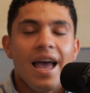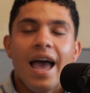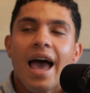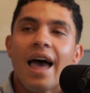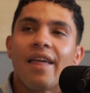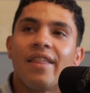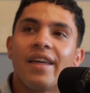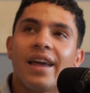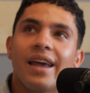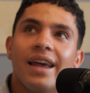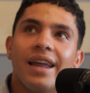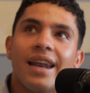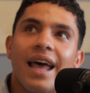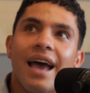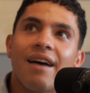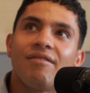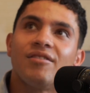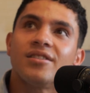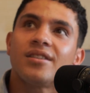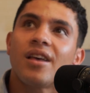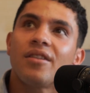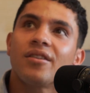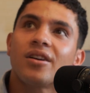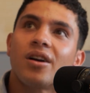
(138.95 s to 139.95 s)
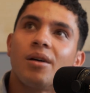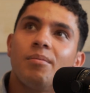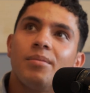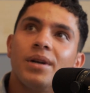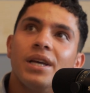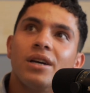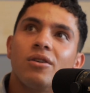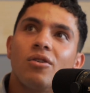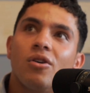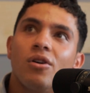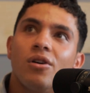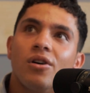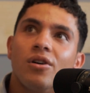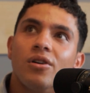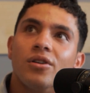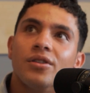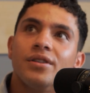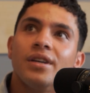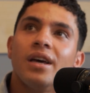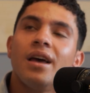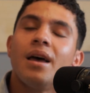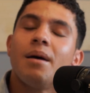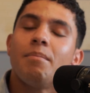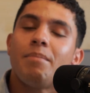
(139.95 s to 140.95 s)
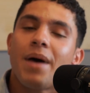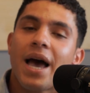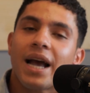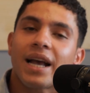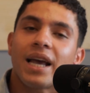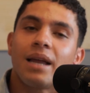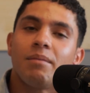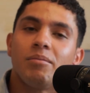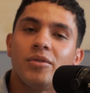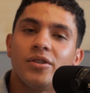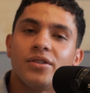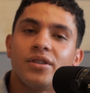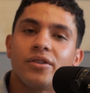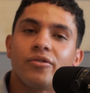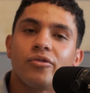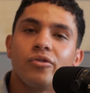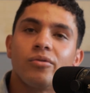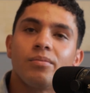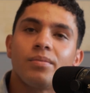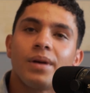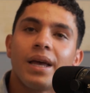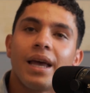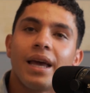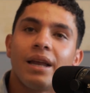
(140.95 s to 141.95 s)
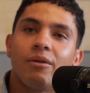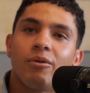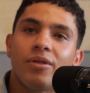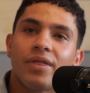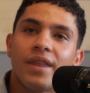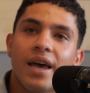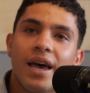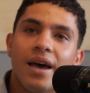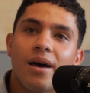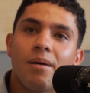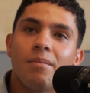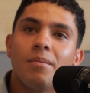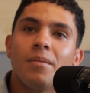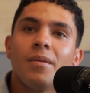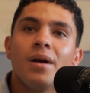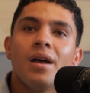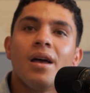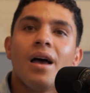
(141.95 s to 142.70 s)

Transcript: And then I have this other company called Back End Music Group, and with them,